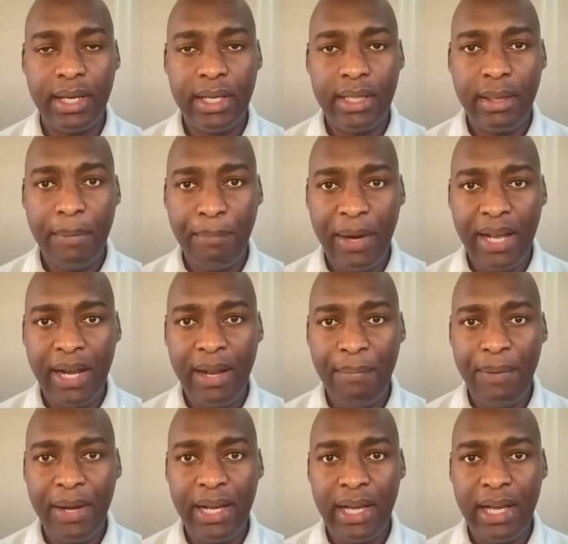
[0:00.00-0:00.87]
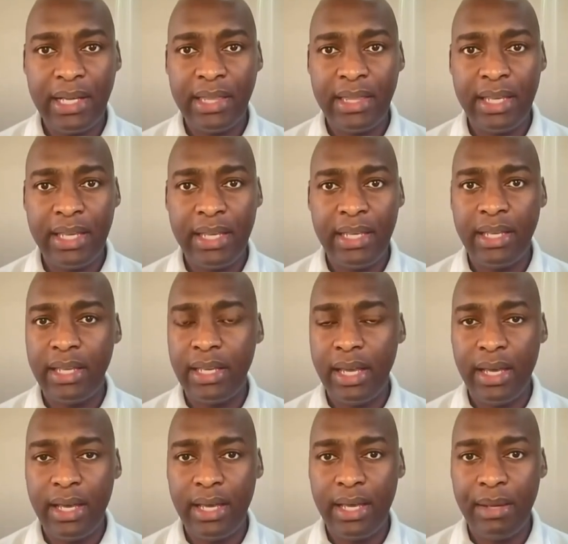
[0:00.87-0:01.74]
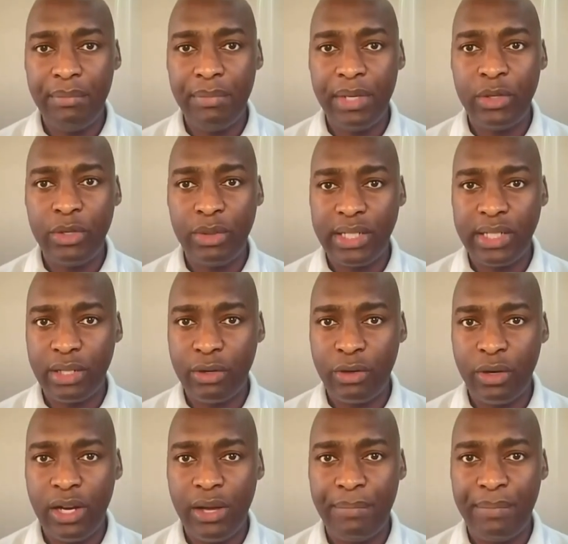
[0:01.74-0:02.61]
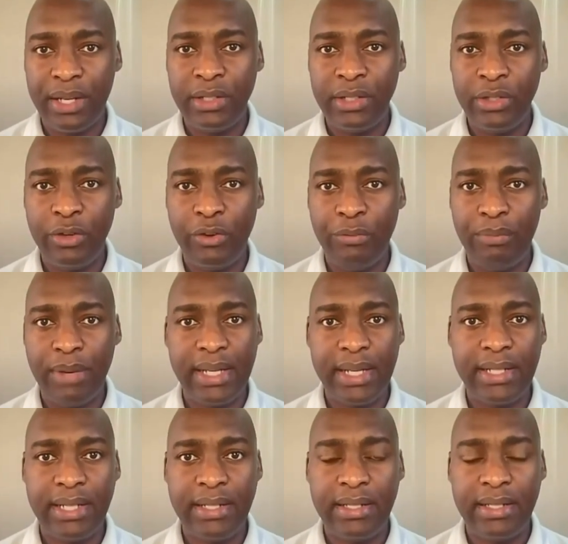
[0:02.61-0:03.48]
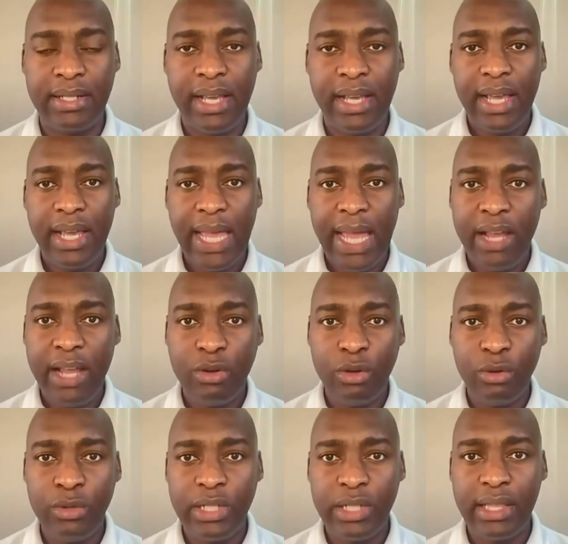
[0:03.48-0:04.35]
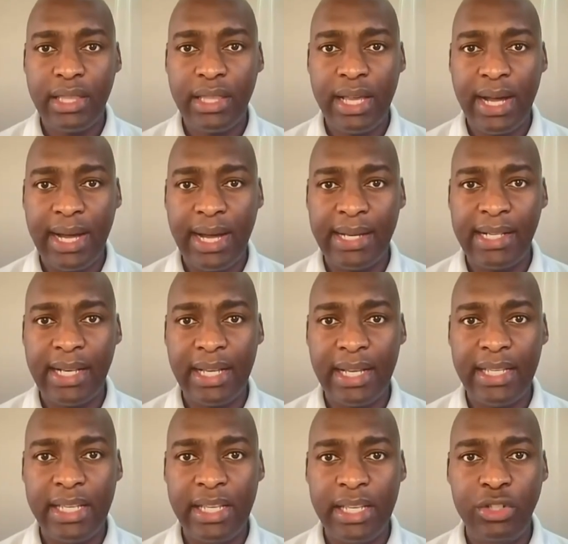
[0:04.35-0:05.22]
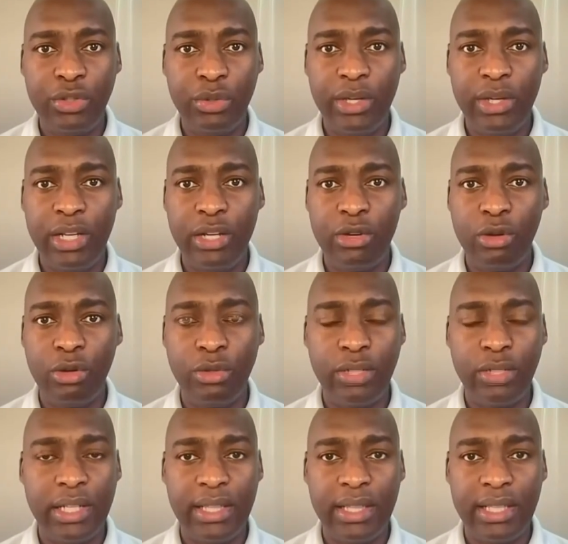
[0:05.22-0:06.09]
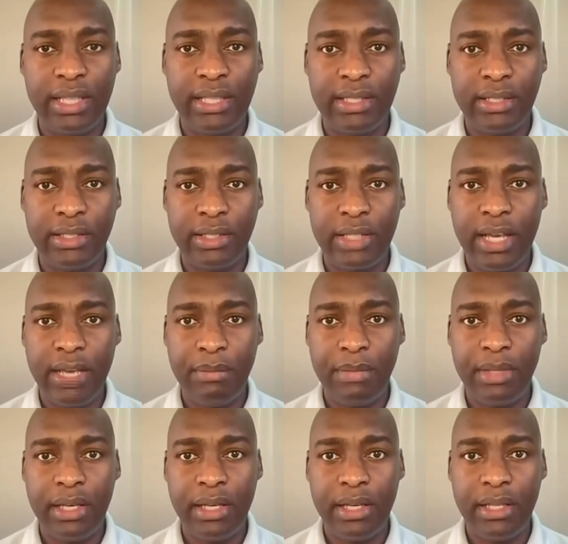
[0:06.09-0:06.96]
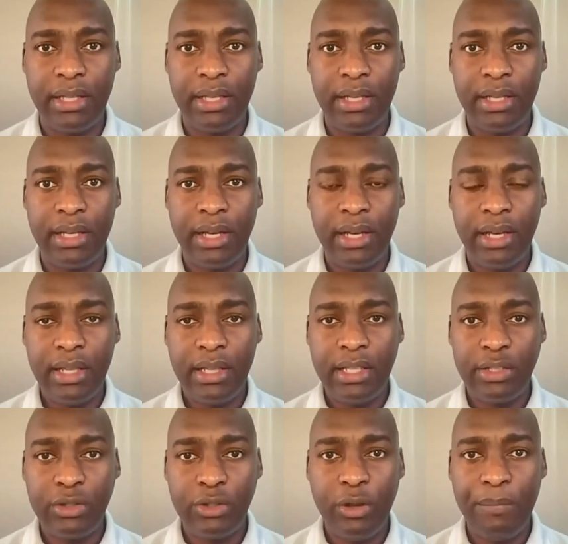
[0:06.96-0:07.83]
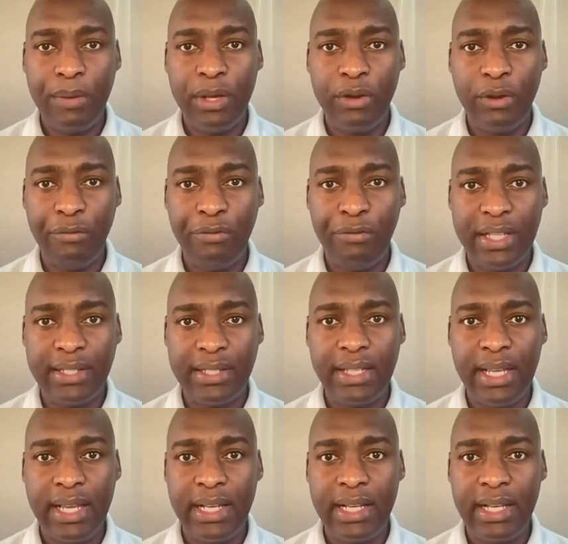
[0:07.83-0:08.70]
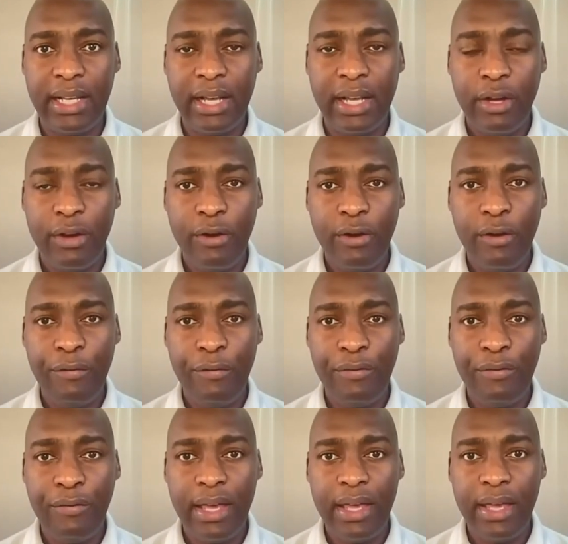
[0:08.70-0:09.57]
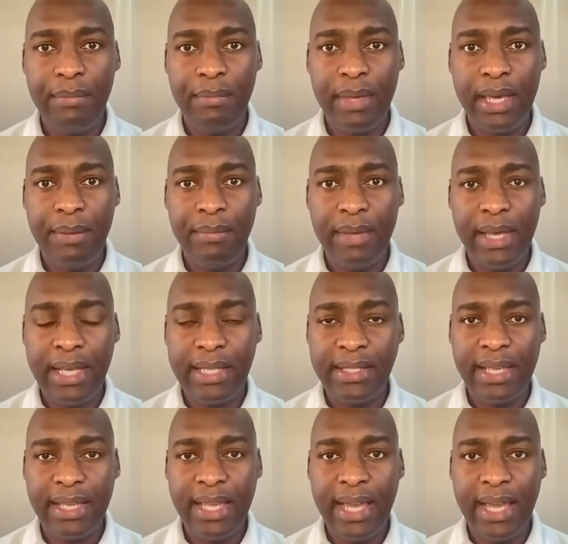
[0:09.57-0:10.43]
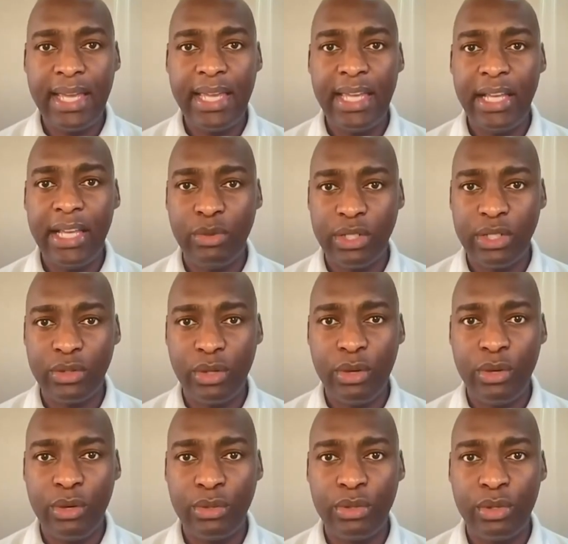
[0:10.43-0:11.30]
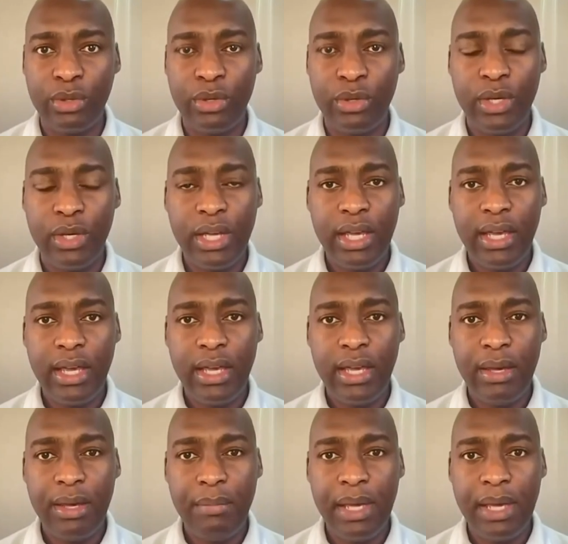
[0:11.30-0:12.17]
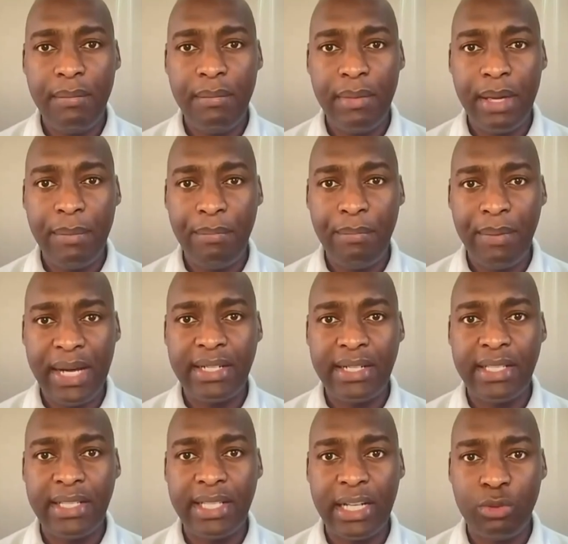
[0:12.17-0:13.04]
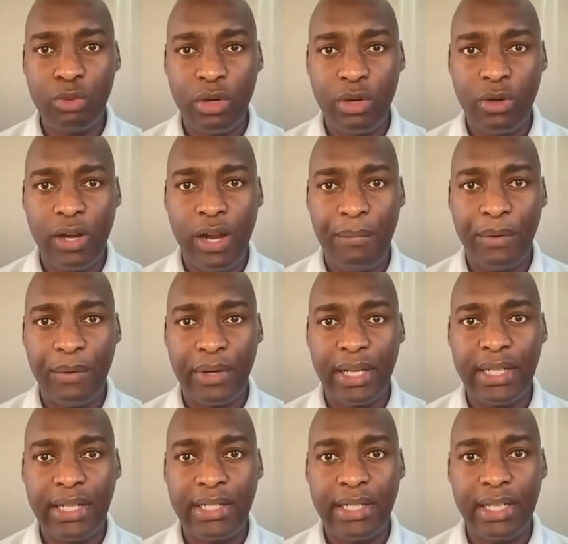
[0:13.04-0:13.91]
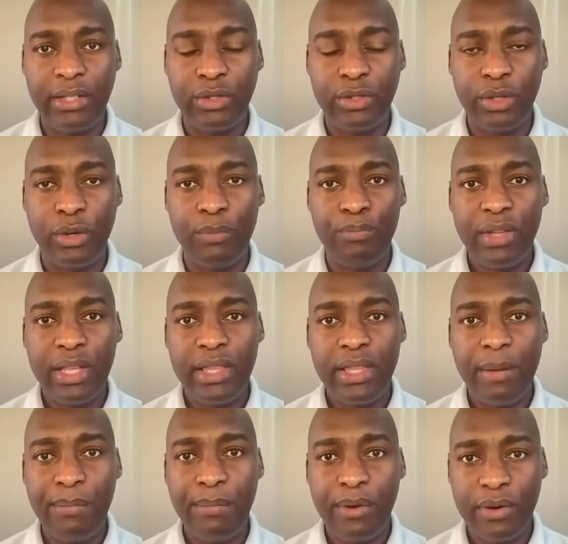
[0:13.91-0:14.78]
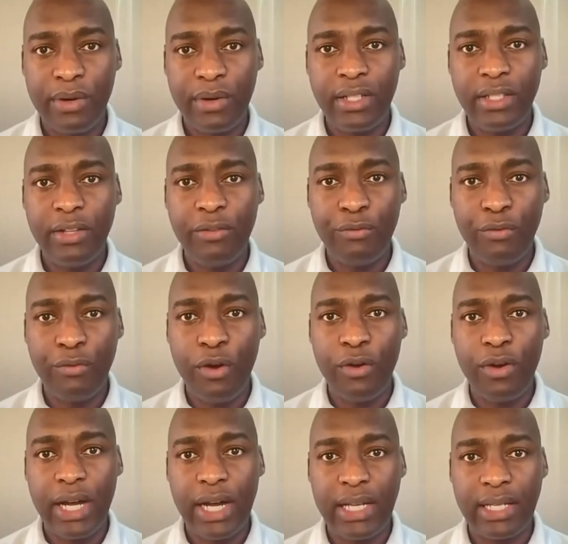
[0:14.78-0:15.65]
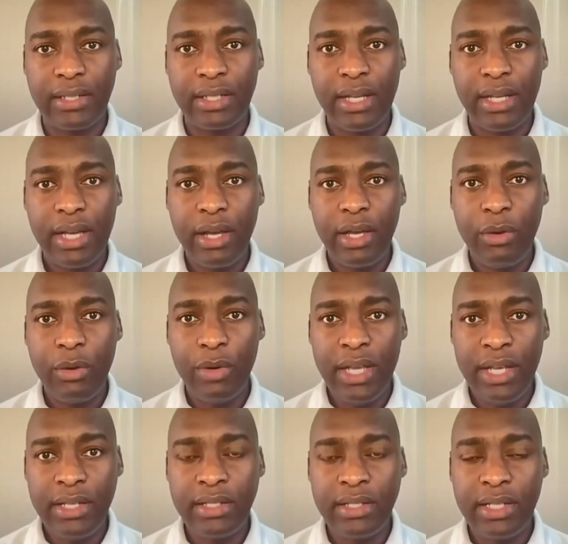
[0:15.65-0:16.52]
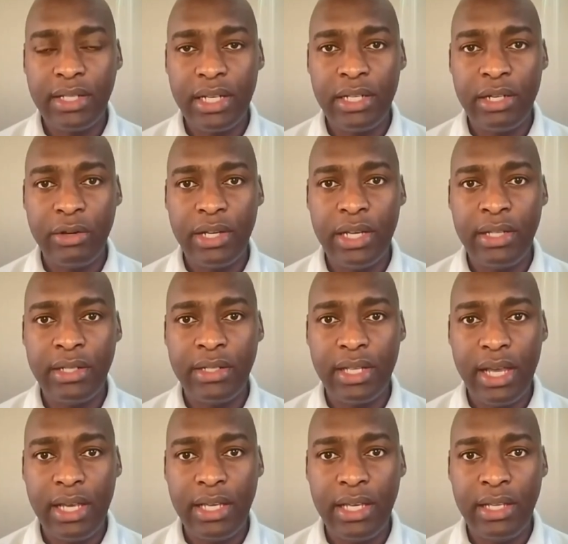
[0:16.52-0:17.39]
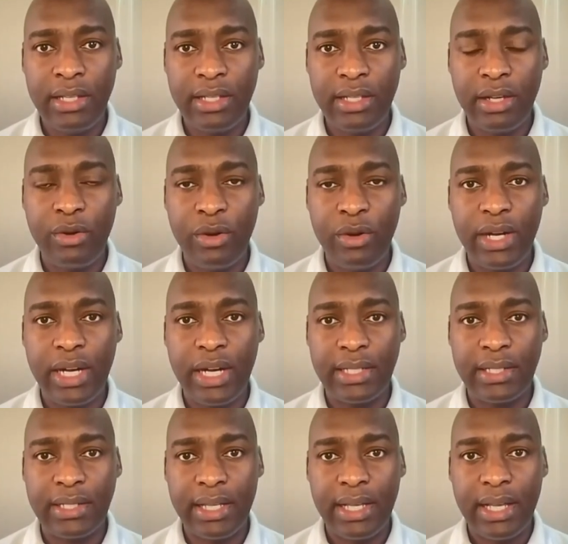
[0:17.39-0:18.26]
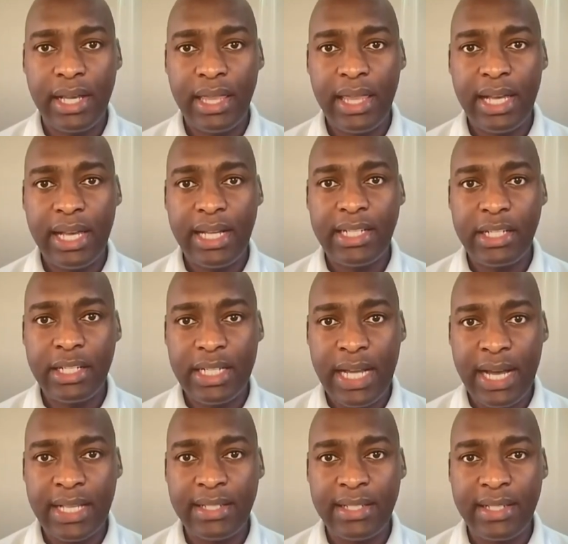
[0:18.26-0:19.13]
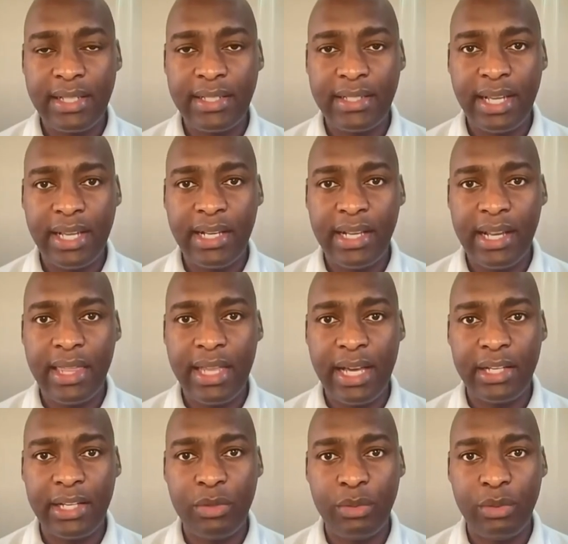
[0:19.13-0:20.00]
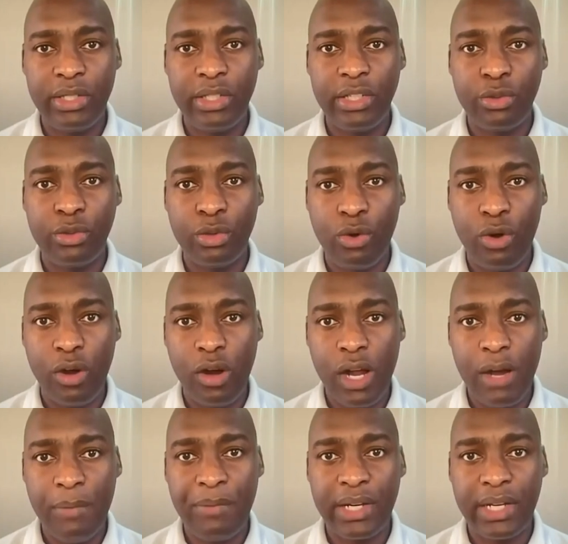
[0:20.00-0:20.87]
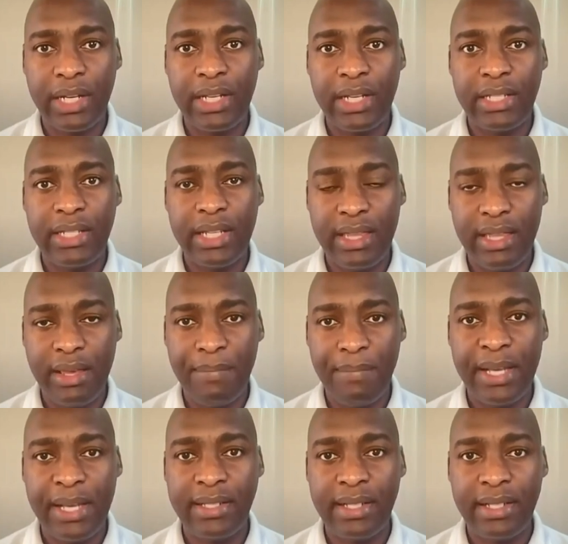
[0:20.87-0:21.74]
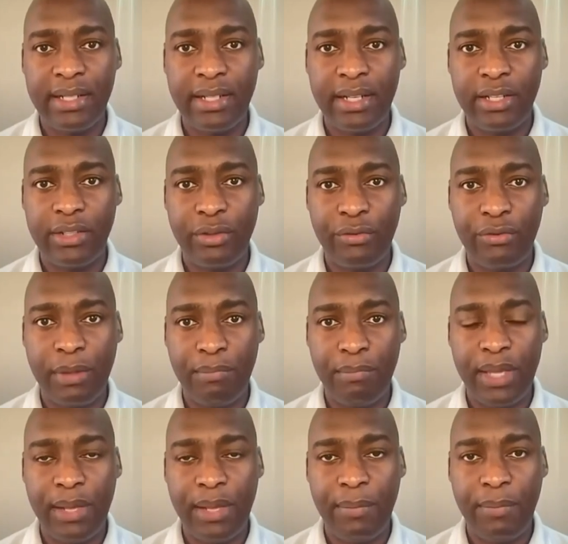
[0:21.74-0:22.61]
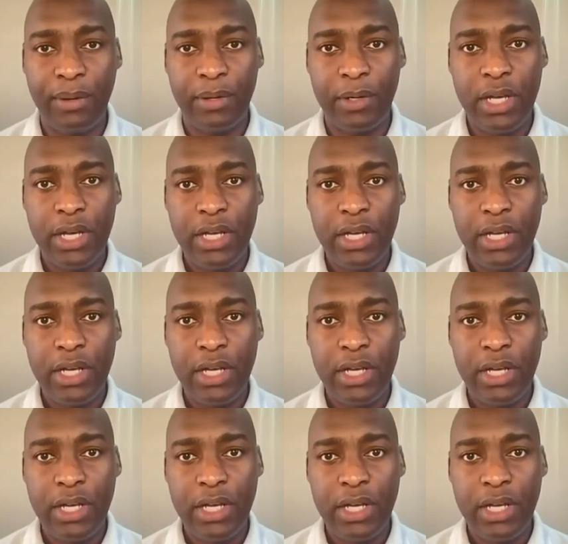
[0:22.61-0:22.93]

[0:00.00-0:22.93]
The Phala thing, it was a collaboration of parties, including the Nkandla issue, including the stopping of the sale of SAA. It was also parties that were collaborating. So the Progressive Caucus is a caucus that does exactly that, which is to collaborate in the best interest of the people.